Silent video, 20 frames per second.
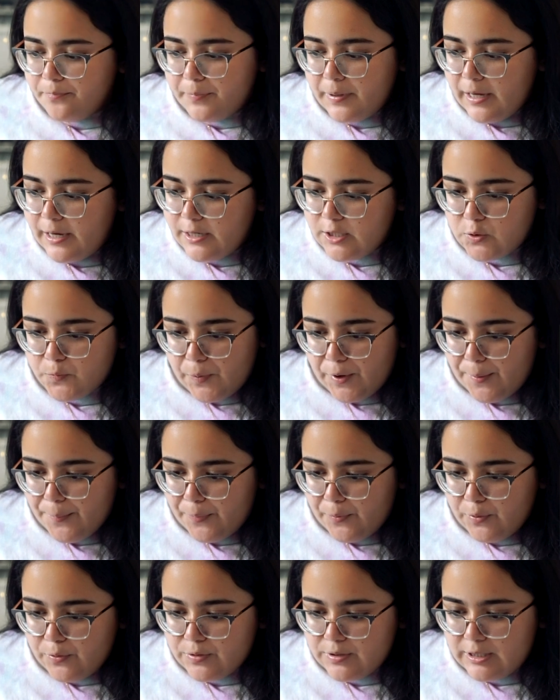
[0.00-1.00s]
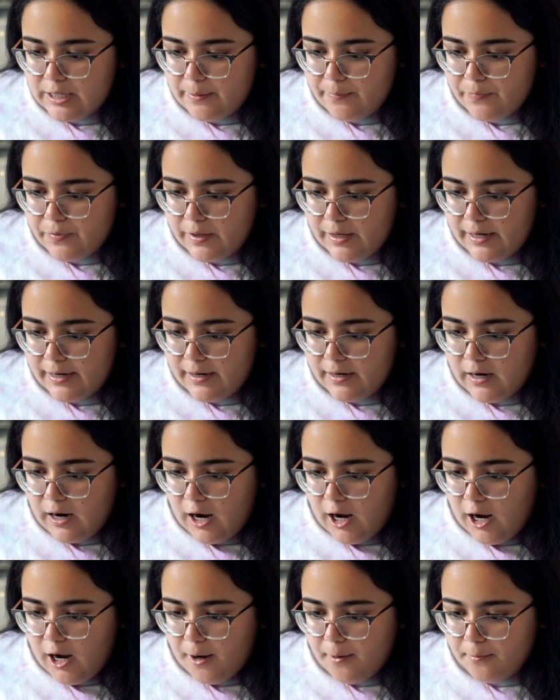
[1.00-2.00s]
Pinks, purple, same thing.
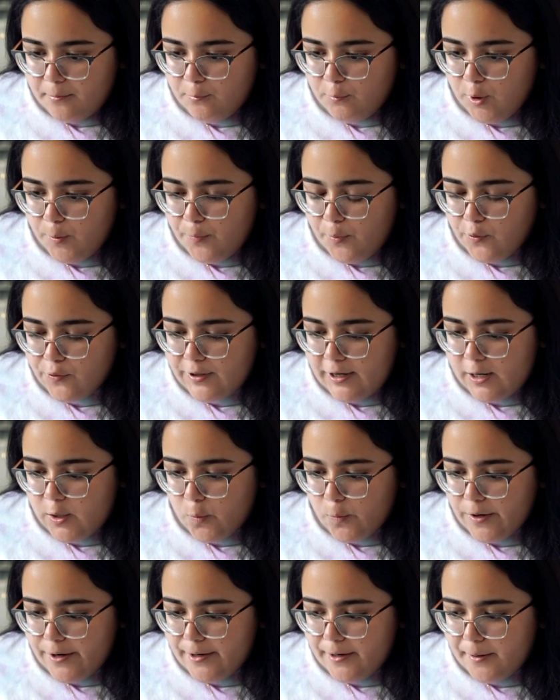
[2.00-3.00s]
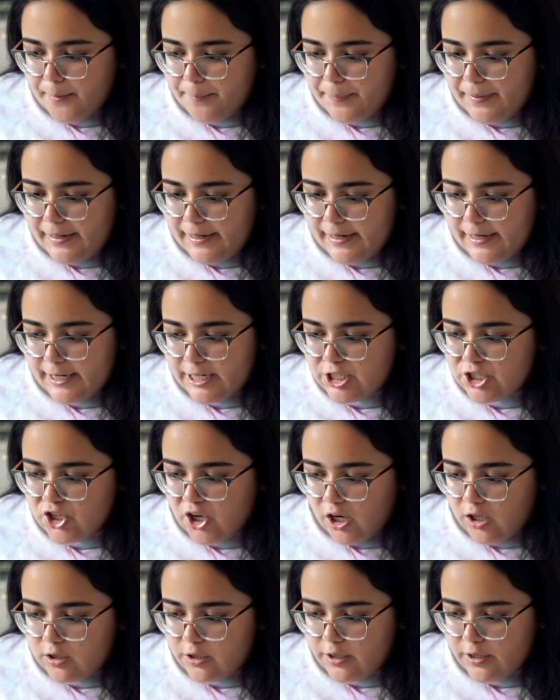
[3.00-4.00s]
We're both kind of wearing a pinkish
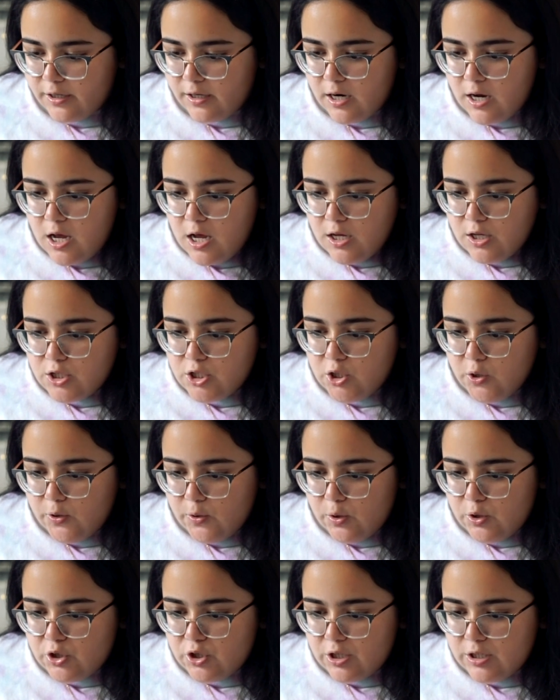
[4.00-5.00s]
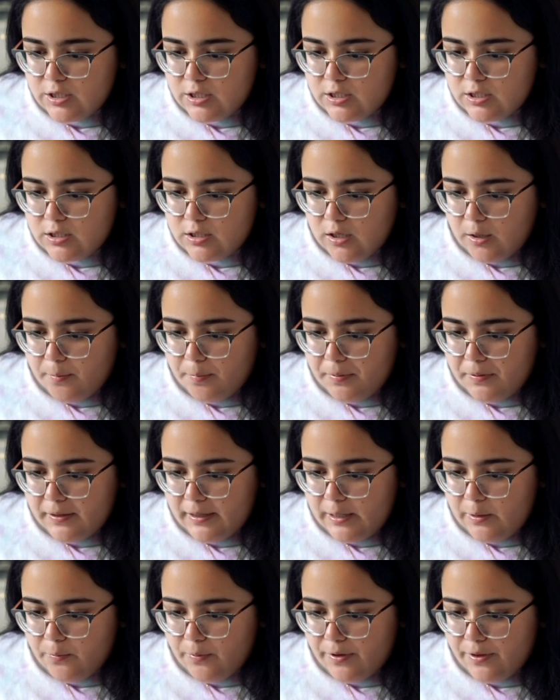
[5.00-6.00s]
color, so it'll just
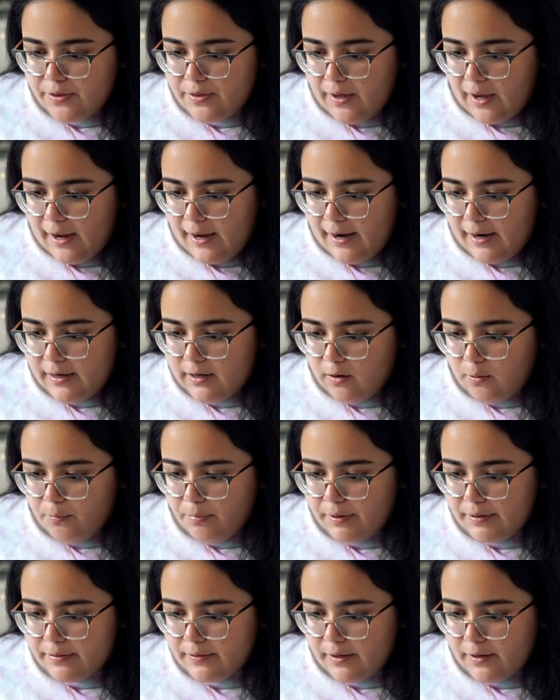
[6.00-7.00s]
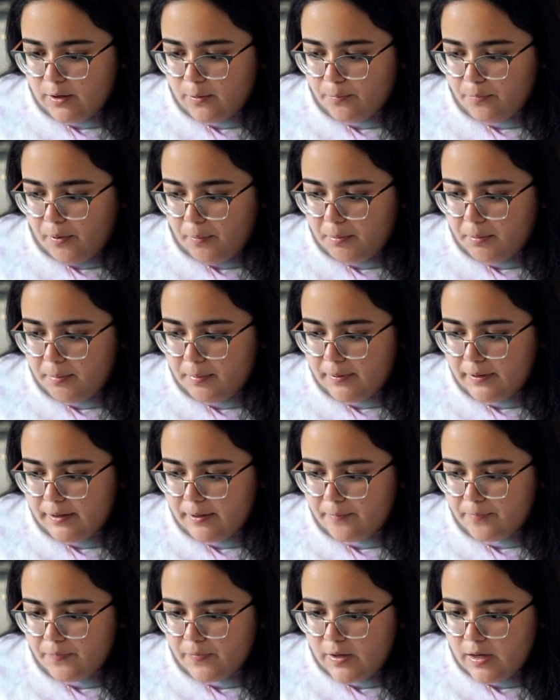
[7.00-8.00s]
play with that, and I'll bring that up
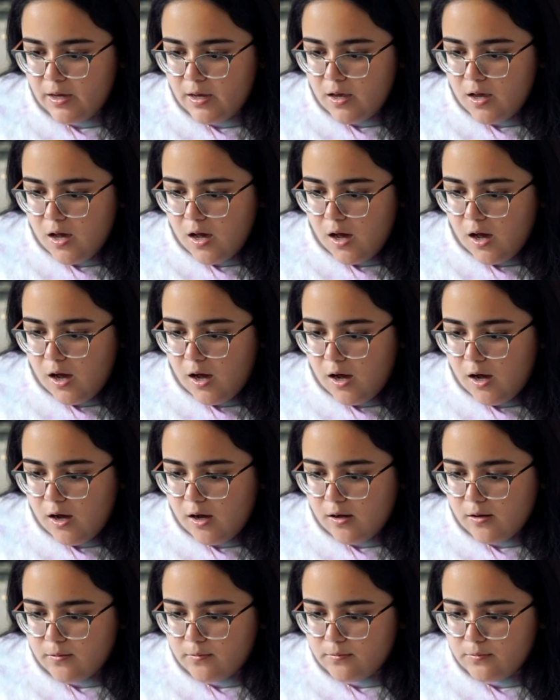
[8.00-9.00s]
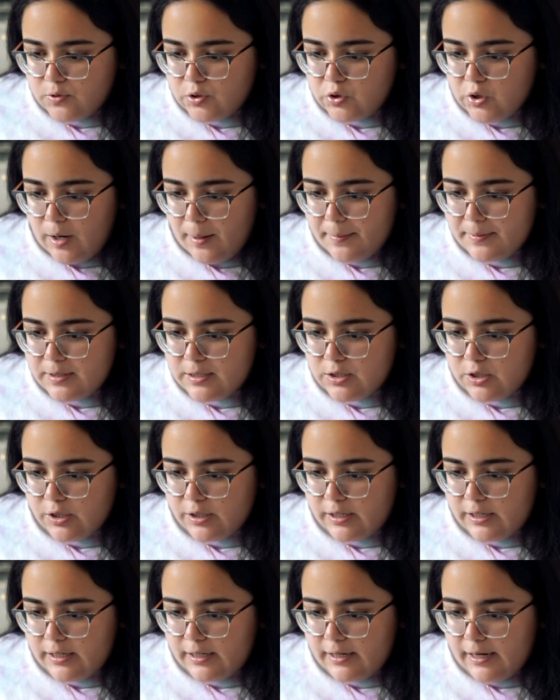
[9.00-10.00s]
probably. So I'm just
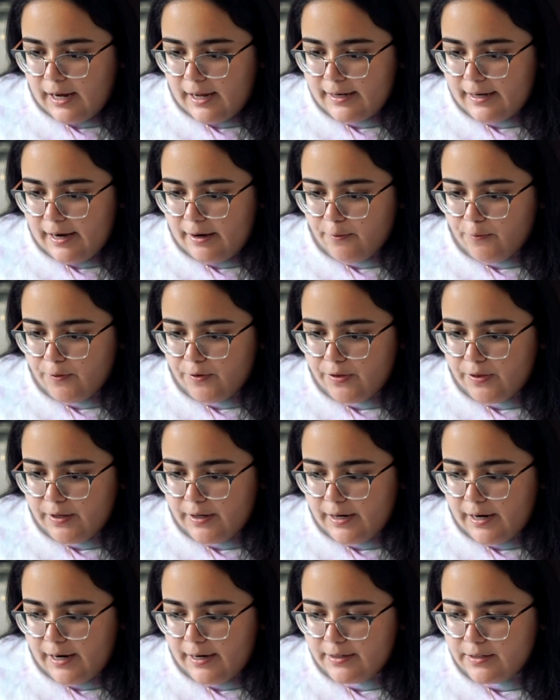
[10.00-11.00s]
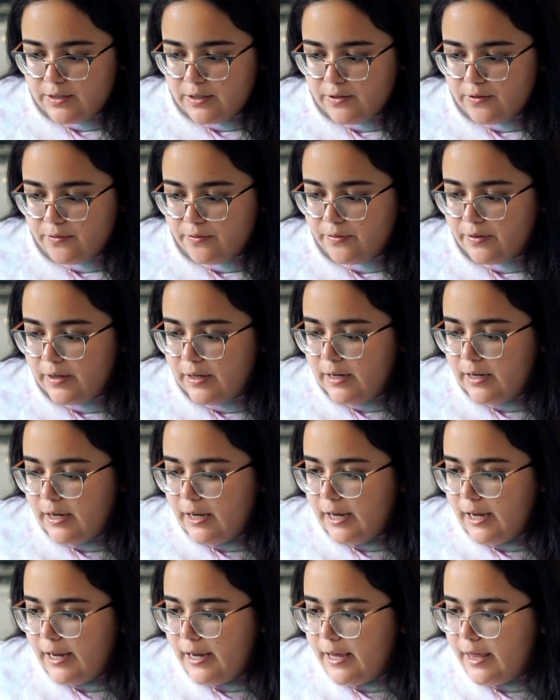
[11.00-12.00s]
looking at everything kind of,
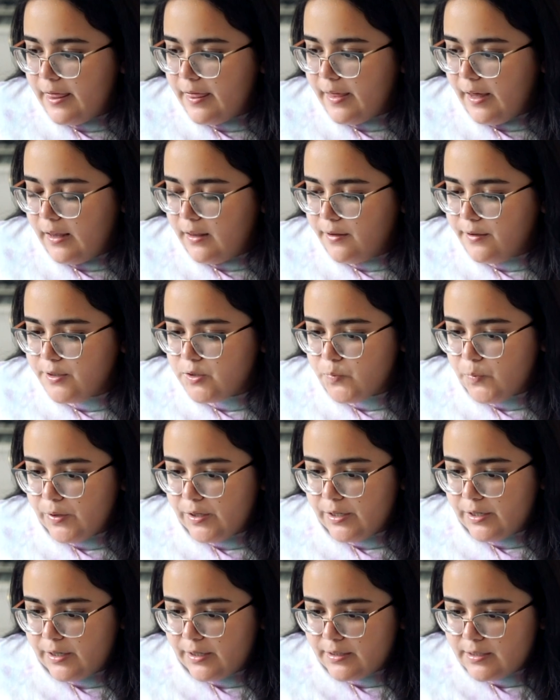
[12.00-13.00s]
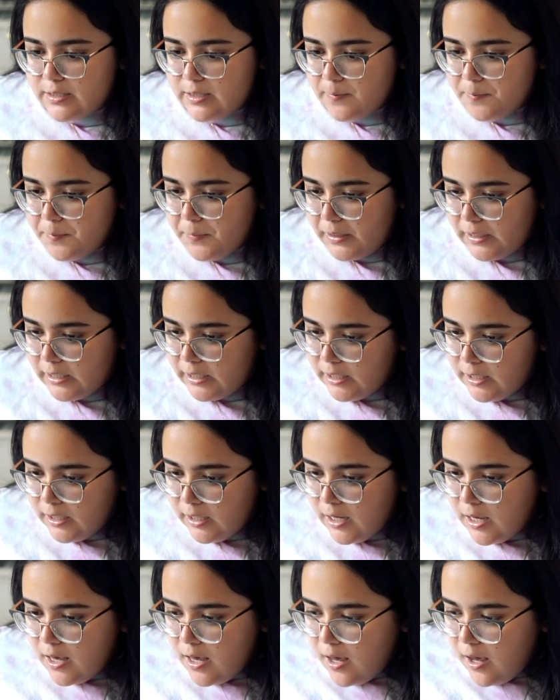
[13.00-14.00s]
and that looks pretty good to me.